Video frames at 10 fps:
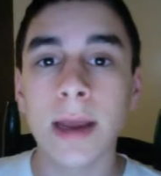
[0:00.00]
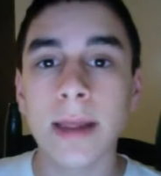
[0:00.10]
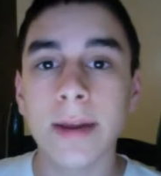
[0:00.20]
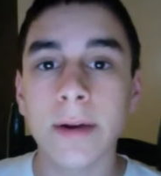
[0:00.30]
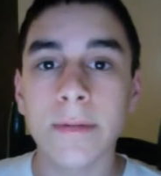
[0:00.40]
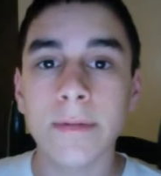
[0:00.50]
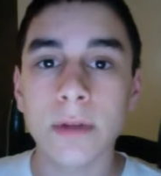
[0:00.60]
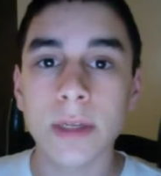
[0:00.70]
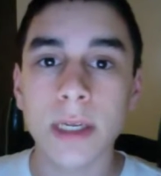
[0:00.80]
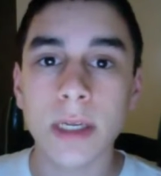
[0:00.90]
they're
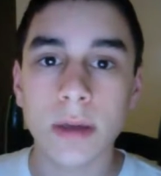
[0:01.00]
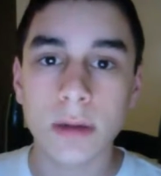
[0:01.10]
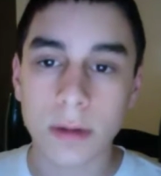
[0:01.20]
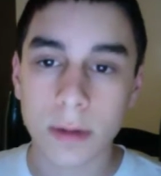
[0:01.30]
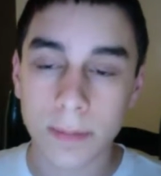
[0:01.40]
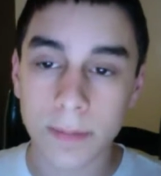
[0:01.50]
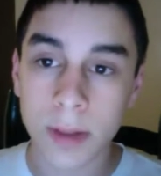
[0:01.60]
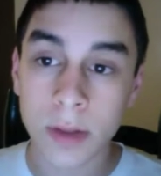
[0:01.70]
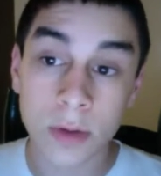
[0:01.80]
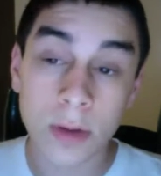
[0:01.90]
pretty
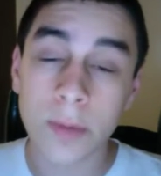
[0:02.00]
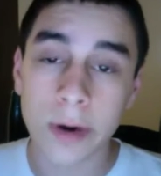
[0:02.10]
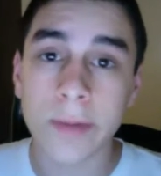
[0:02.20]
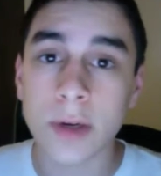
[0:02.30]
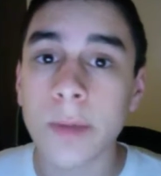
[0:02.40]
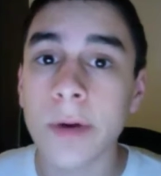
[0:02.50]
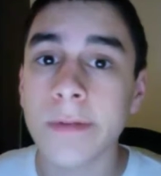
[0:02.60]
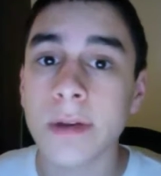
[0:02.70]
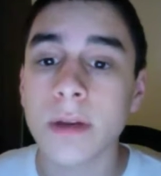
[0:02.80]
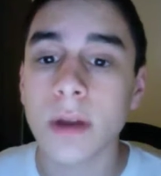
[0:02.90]
much
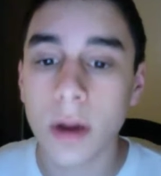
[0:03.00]
perfect.